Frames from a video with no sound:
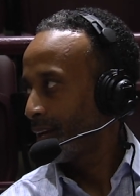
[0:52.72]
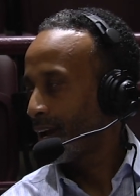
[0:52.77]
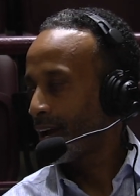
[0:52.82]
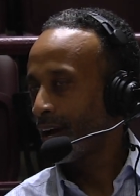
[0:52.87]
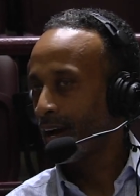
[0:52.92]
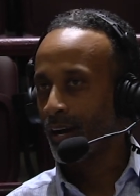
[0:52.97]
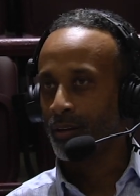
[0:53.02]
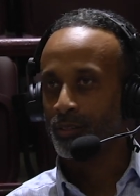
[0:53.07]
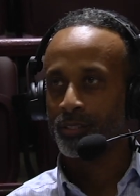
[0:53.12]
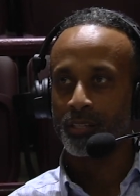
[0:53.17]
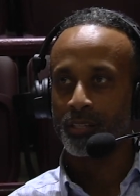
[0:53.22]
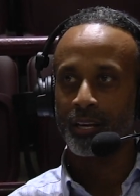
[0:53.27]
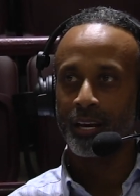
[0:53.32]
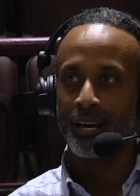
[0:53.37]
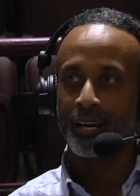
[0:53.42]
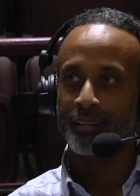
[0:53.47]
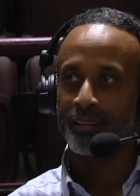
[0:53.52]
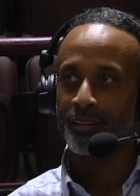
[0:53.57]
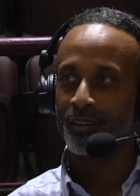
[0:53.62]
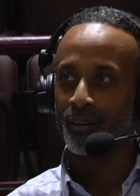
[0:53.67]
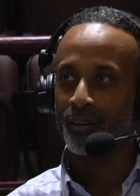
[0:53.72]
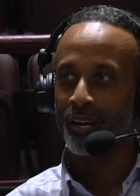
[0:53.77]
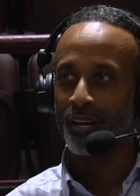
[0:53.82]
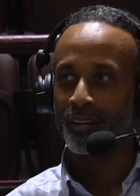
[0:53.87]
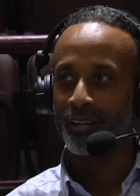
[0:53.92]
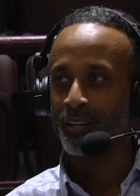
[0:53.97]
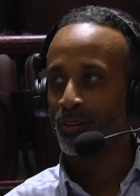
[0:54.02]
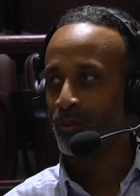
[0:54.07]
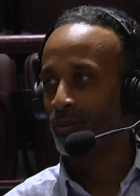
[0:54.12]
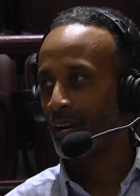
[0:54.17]
uh, Chanette, you know, I
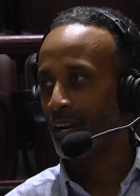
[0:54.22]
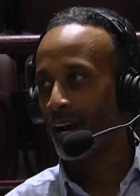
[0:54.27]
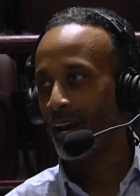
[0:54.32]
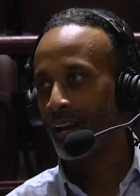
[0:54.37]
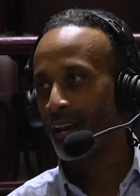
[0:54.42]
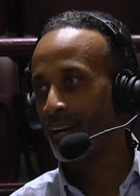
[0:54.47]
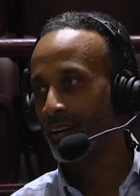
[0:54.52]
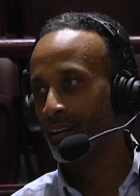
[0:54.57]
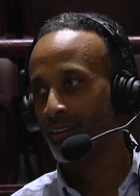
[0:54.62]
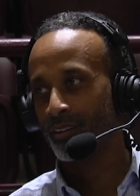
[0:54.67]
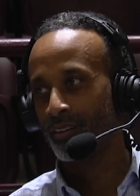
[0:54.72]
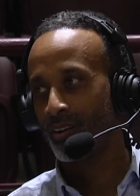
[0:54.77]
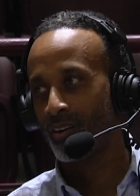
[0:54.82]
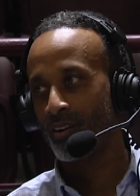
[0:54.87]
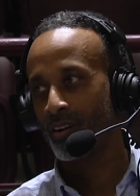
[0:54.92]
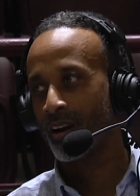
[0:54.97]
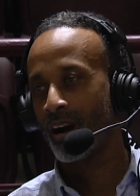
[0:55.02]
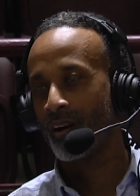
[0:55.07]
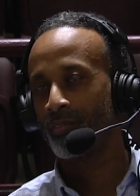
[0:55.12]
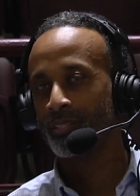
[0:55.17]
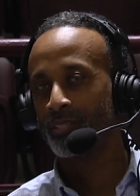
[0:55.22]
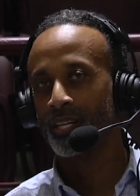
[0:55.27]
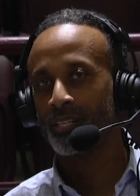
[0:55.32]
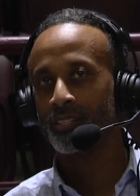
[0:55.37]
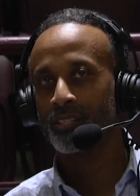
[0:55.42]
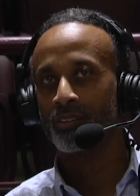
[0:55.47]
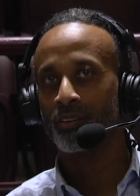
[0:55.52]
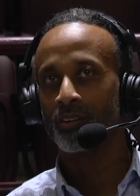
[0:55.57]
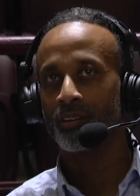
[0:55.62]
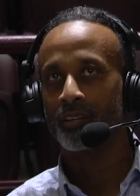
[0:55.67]
think you and I had a long
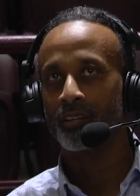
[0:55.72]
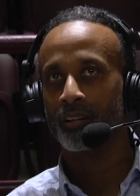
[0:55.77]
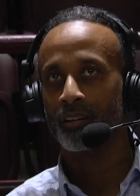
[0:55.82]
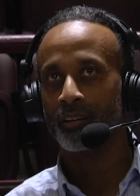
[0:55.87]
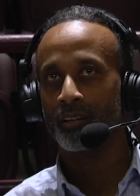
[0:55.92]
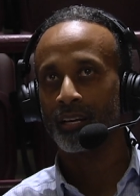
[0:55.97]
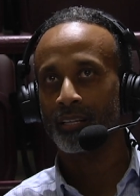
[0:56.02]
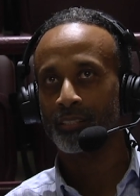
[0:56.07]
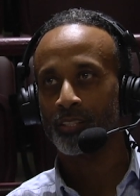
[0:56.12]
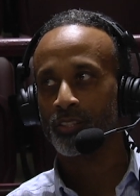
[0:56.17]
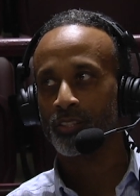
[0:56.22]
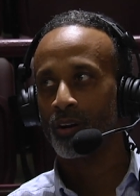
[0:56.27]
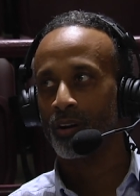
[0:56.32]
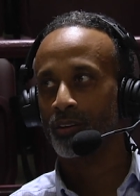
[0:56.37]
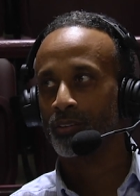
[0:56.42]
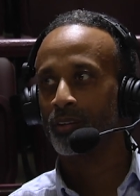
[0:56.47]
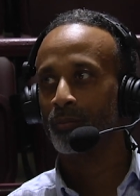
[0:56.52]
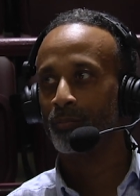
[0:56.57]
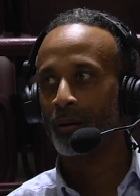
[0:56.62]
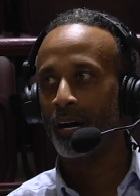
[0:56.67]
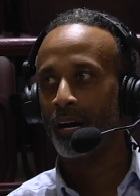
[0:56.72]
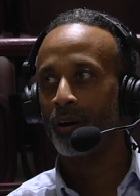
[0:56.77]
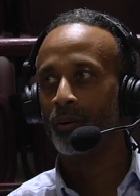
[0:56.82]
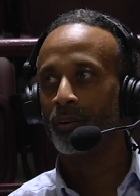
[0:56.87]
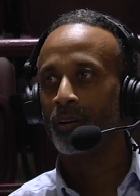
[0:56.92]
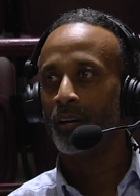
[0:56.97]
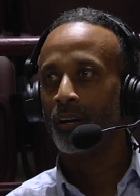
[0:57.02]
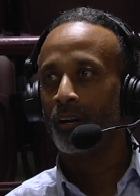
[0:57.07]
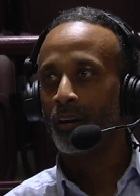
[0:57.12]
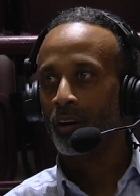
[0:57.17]
conversation earlier, and I just talked to her about
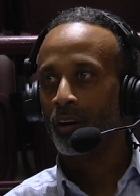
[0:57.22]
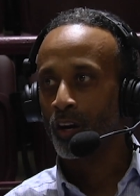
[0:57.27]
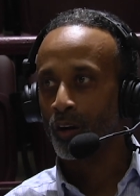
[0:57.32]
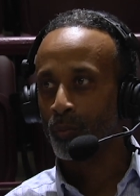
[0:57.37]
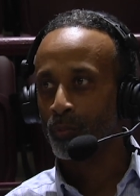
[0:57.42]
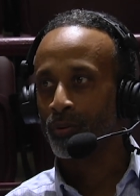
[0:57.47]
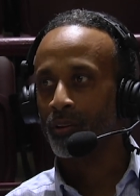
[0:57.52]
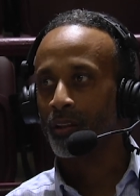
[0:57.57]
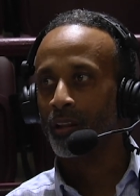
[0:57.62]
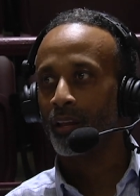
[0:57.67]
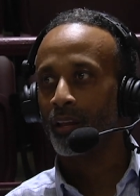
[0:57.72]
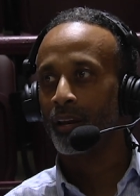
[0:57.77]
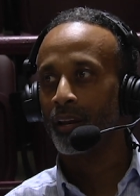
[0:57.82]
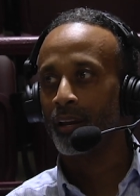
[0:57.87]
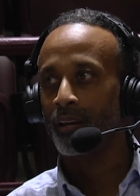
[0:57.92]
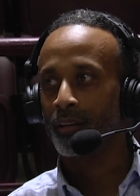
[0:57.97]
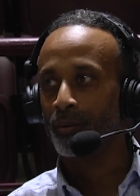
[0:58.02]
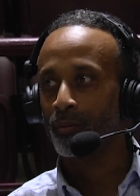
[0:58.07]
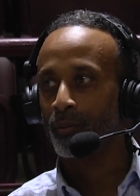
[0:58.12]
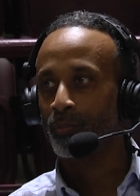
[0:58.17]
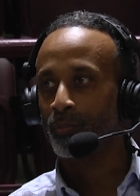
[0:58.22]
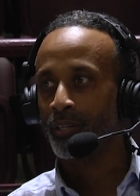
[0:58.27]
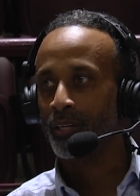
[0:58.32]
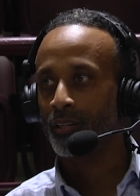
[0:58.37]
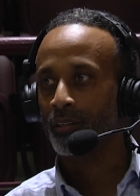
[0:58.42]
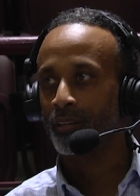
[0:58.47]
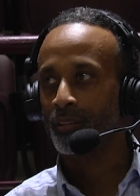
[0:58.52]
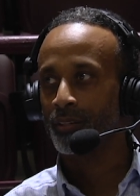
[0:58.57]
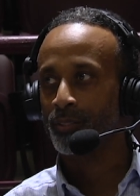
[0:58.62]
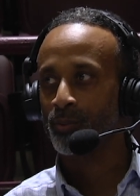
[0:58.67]
her play, and, uh,
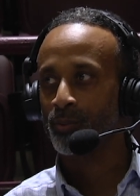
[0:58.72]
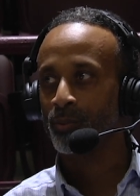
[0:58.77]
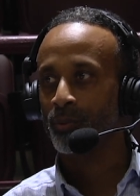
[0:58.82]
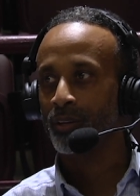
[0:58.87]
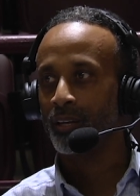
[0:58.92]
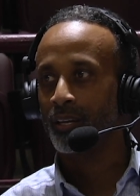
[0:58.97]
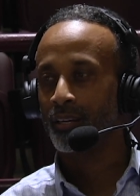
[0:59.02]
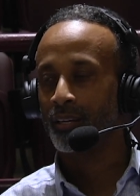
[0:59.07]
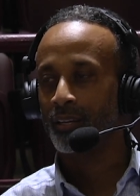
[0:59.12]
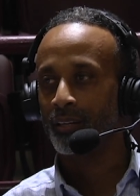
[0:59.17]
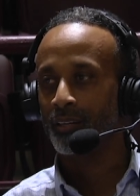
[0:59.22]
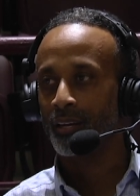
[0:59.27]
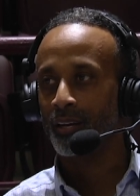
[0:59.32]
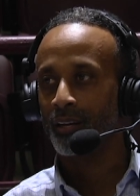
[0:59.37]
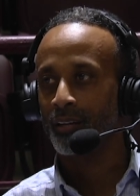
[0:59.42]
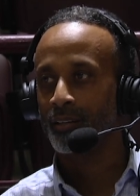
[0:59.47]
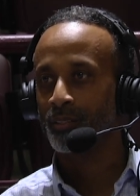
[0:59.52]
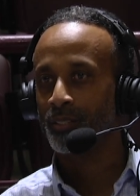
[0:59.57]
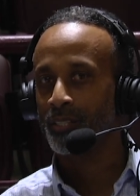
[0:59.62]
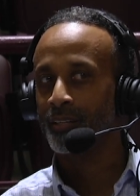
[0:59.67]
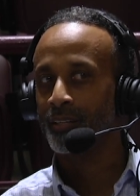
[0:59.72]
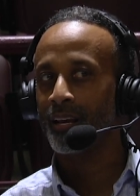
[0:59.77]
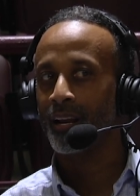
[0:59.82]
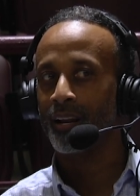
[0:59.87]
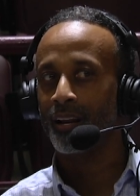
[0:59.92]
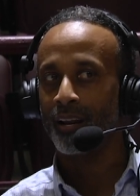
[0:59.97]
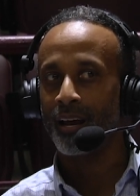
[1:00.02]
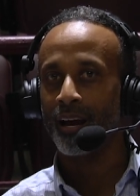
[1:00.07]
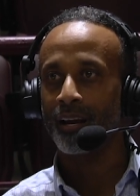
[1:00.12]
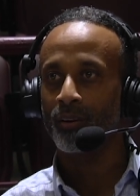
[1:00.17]
particularly this week. And uh, you know, she's got
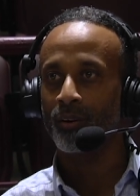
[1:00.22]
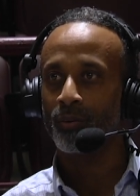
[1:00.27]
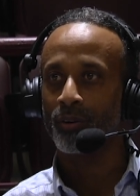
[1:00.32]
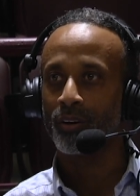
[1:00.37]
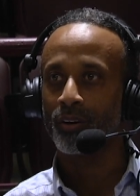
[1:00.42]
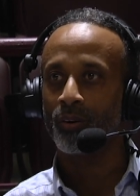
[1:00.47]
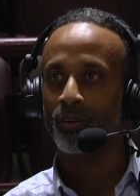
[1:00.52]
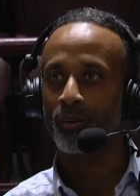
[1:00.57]
a lot going